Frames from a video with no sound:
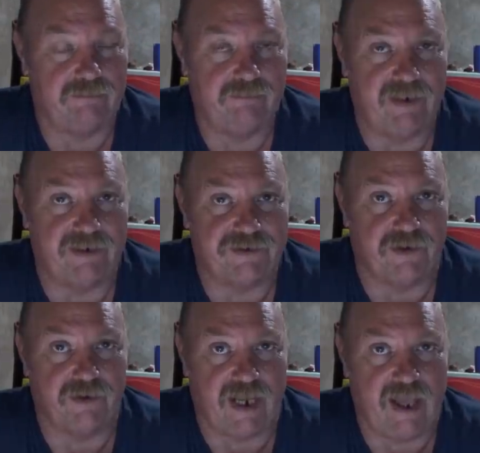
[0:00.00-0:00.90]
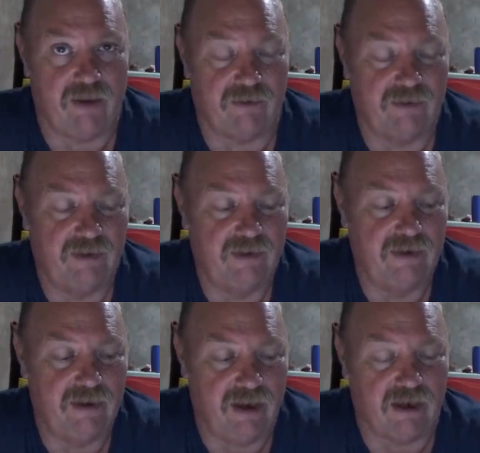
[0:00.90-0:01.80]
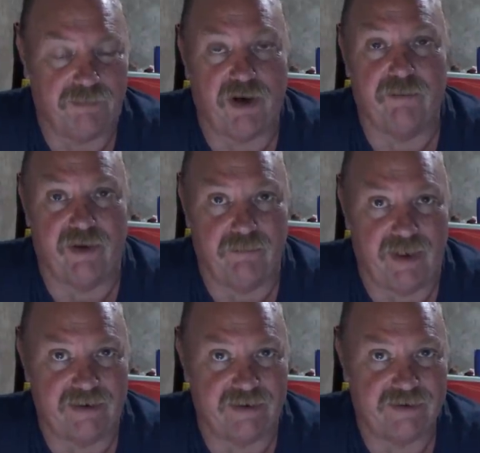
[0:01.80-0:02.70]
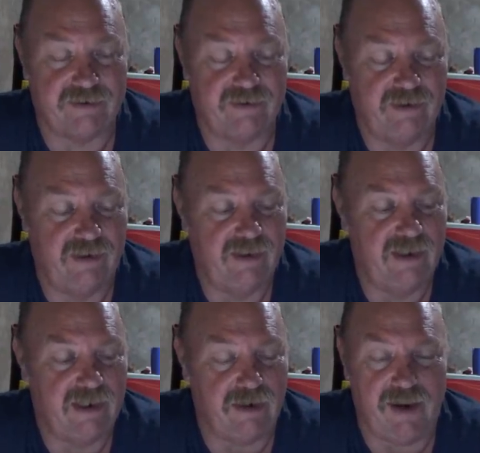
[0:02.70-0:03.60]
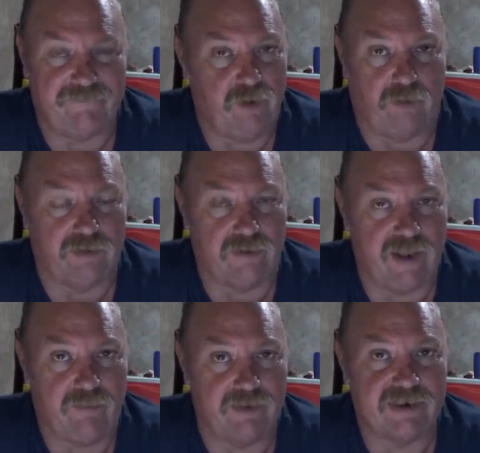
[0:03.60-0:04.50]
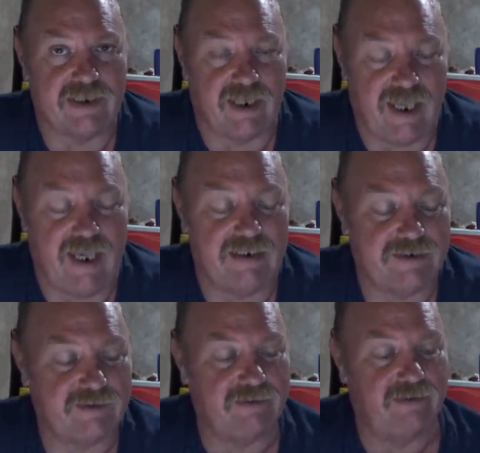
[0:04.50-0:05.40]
being turned down on a permanent basis. Now, I've told her that wasn't the case.